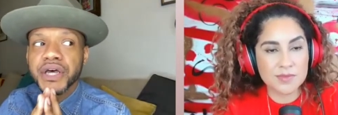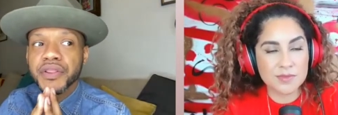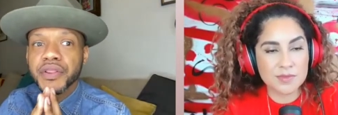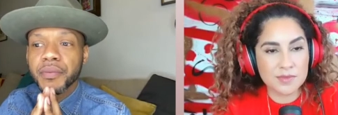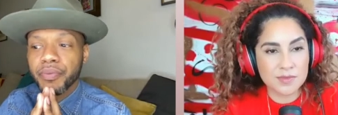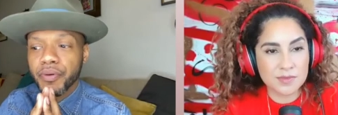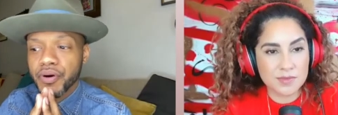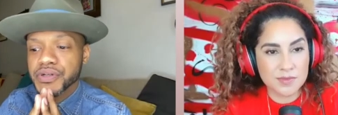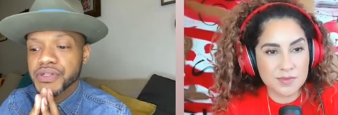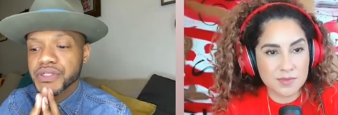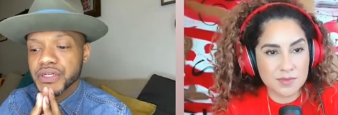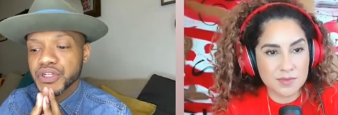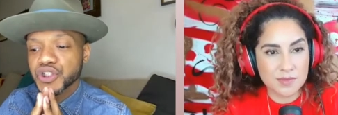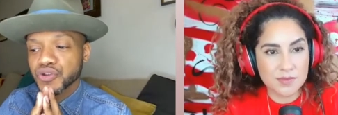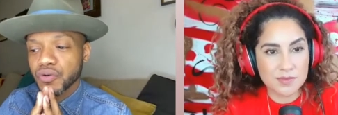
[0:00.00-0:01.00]
Speaker 1: the
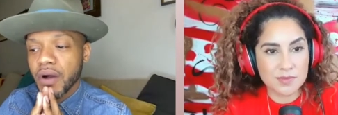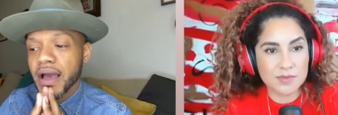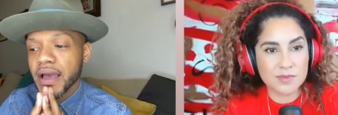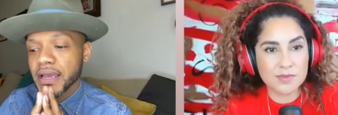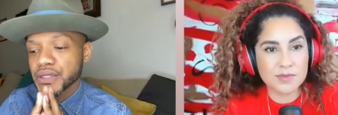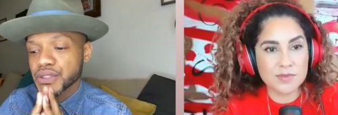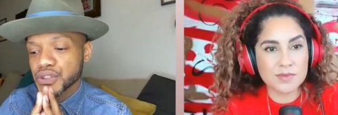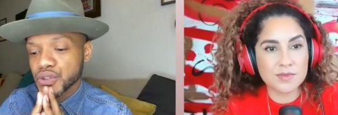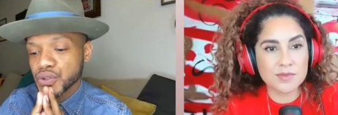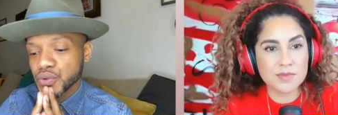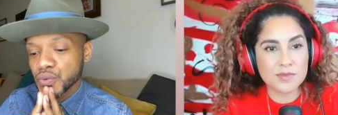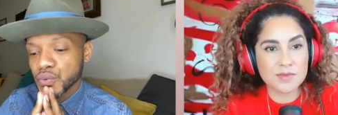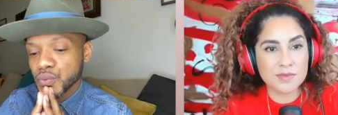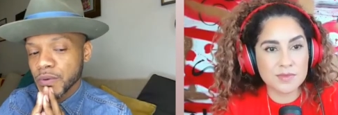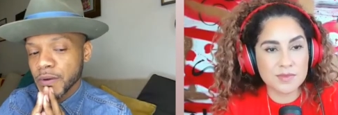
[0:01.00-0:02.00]
person trying
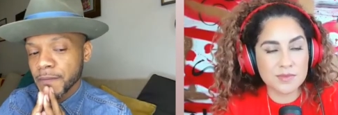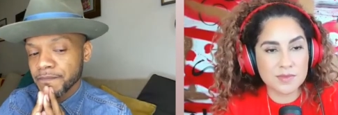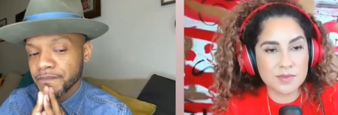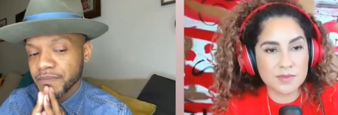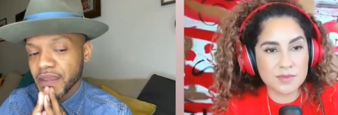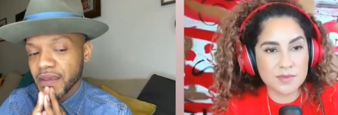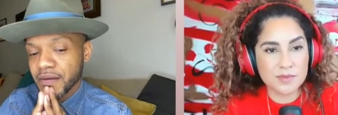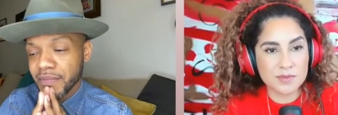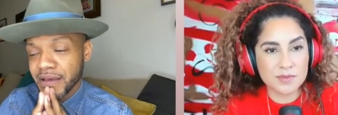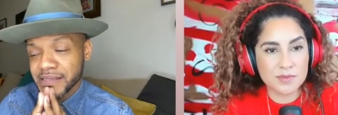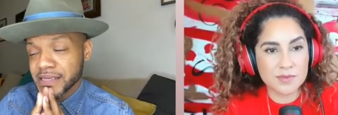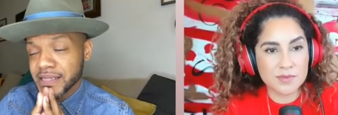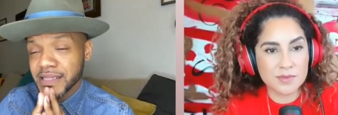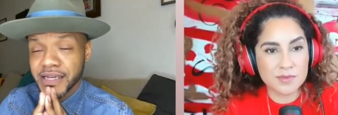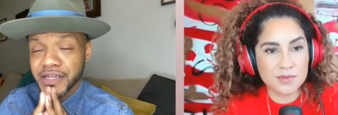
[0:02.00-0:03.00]
to
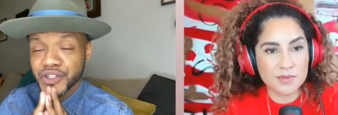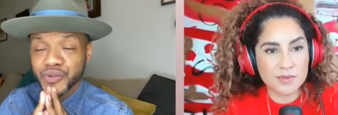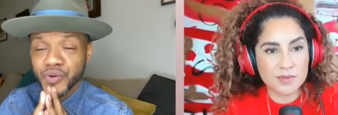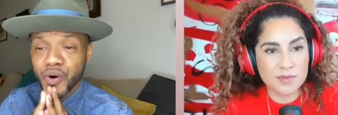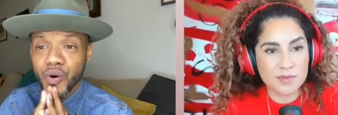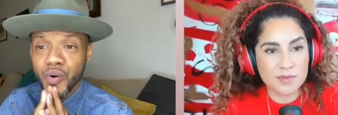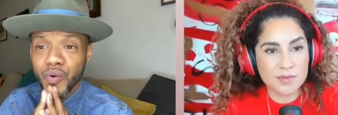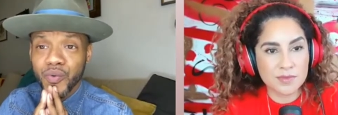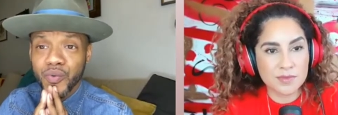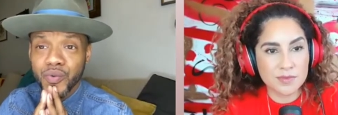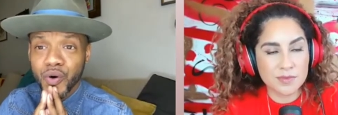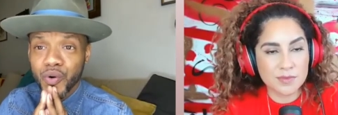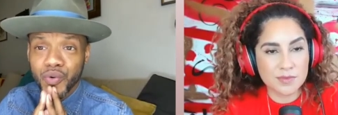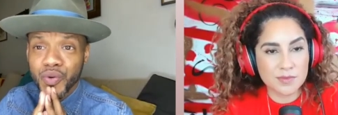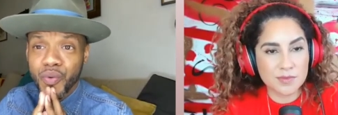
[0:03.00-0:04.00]
basically control
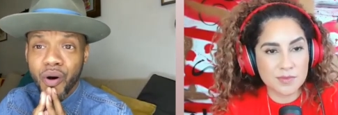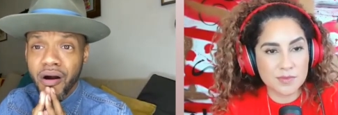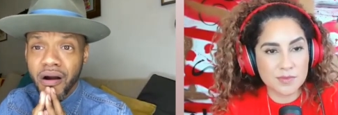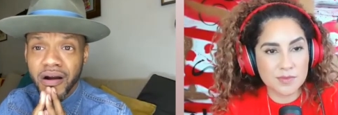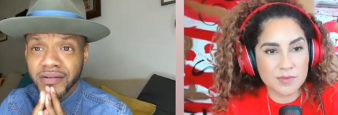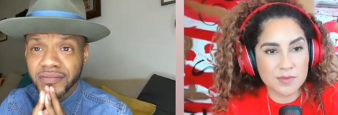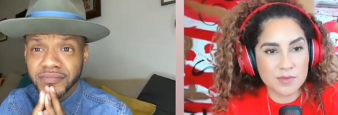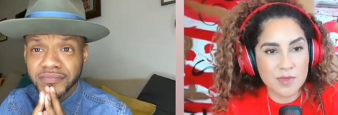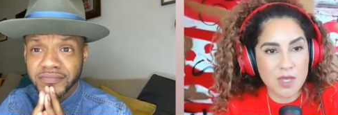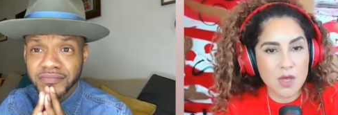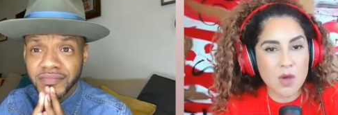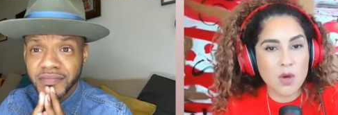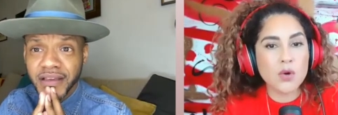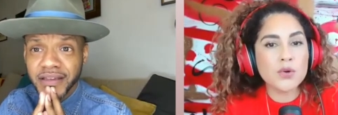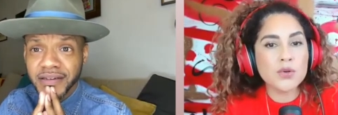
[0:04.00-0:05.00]
who you are
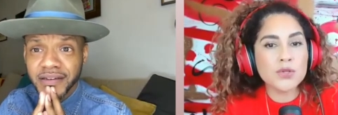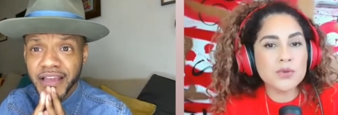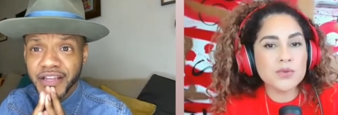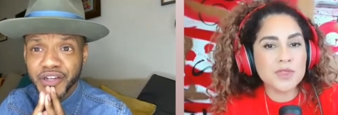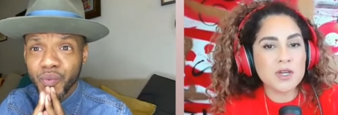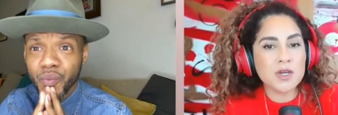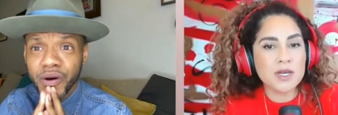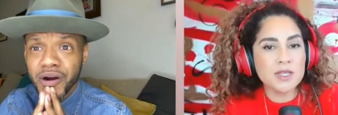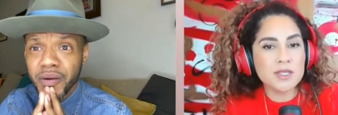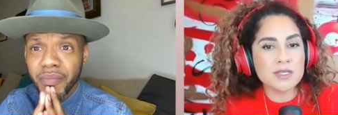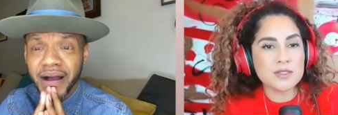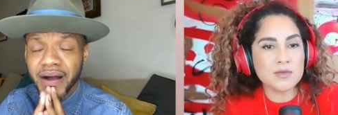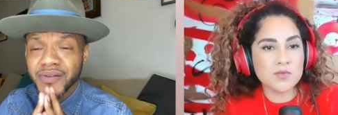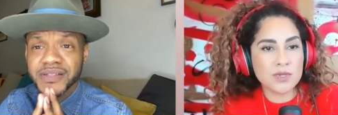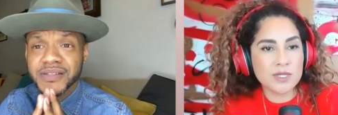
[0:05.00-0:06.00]
and, who do and you think In
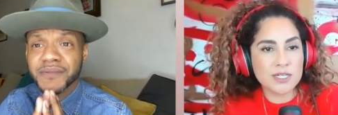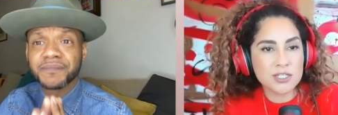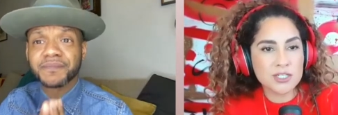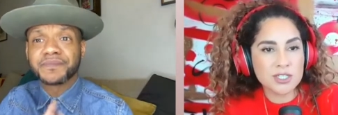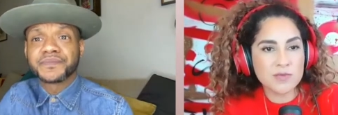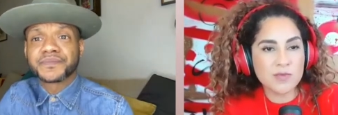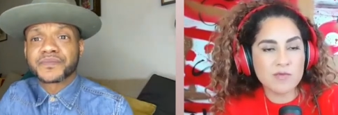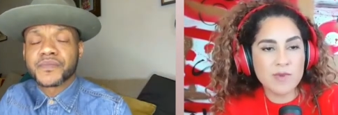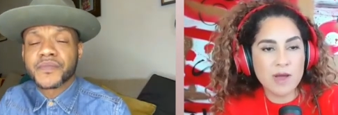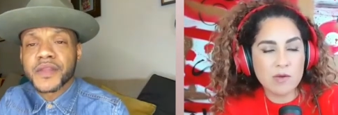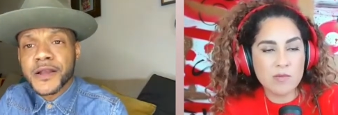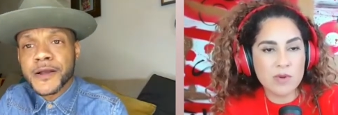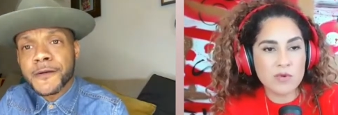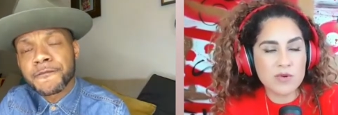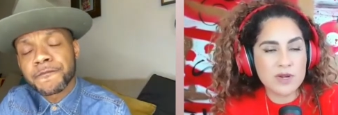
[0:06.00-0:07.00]
Speaker 2: this relationship of
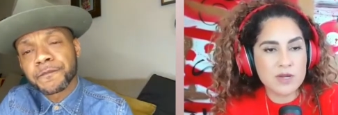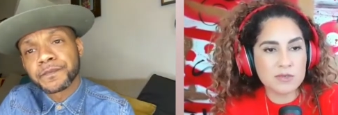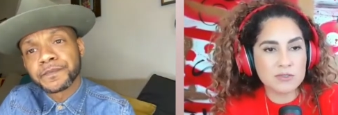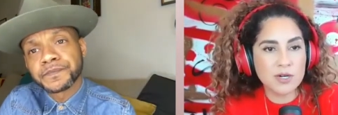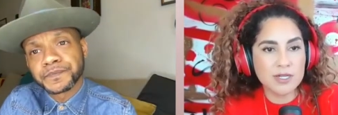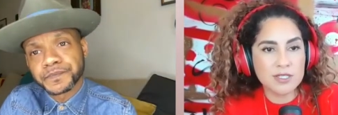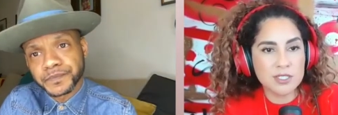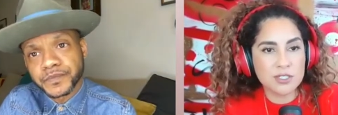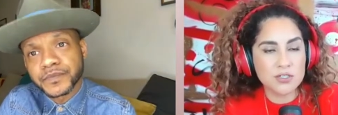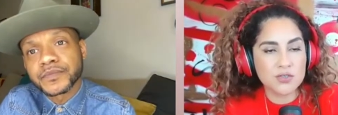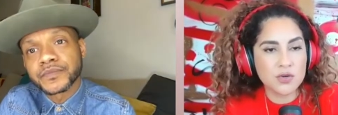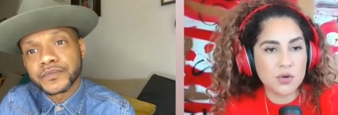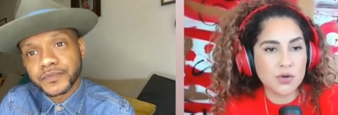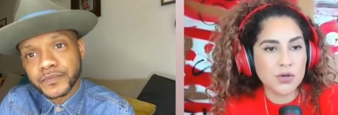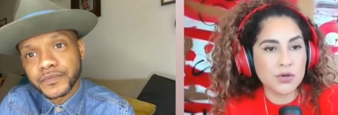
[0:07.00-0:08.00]
Malcolm and Marie, we're trying to
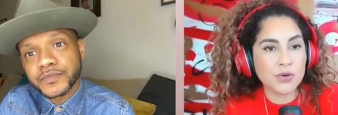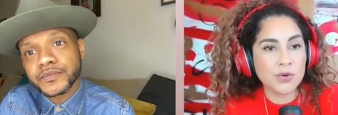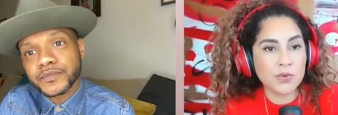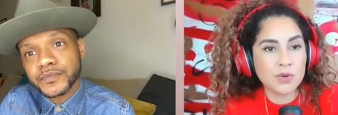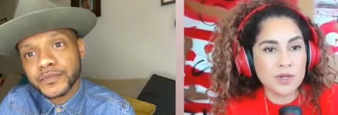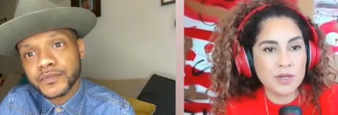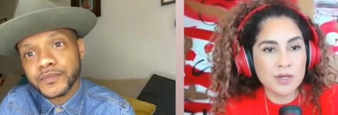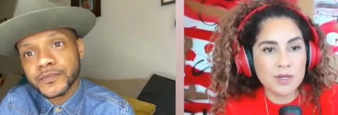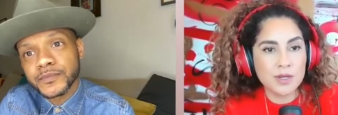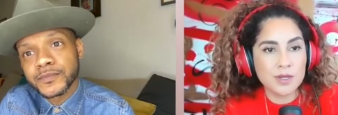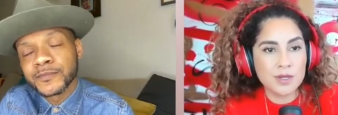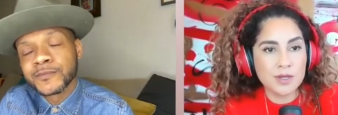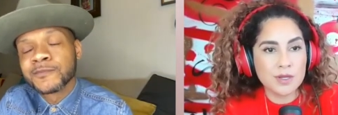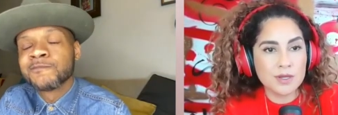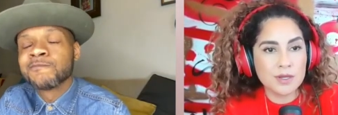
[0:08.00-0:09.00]
control who?
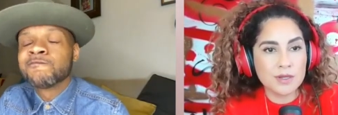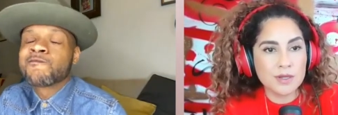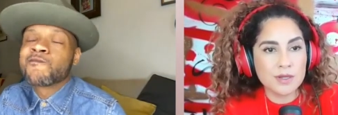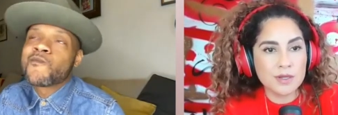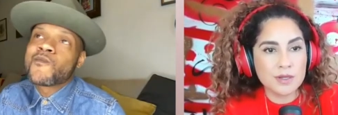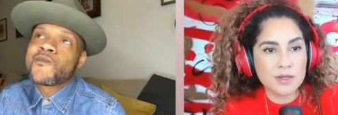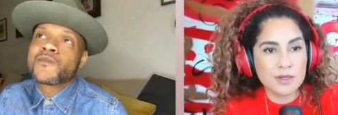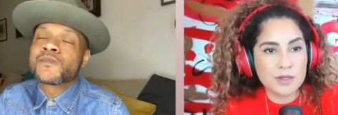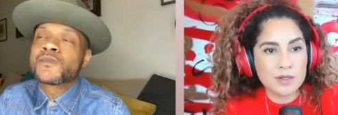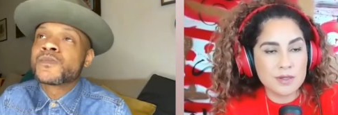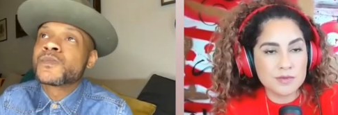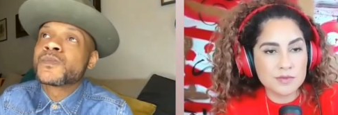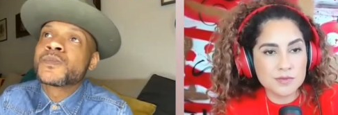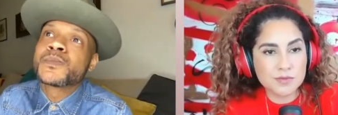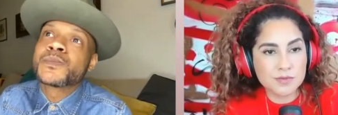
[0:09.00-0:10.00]

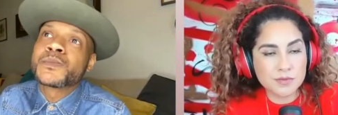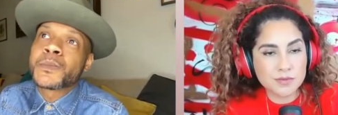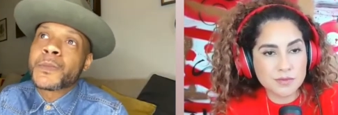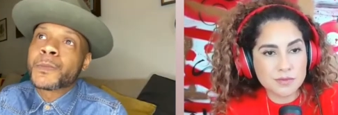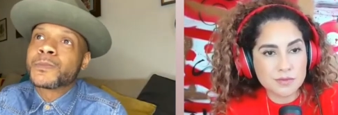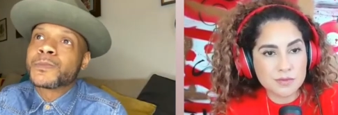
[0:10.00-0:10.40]
Speaker 1: Mm.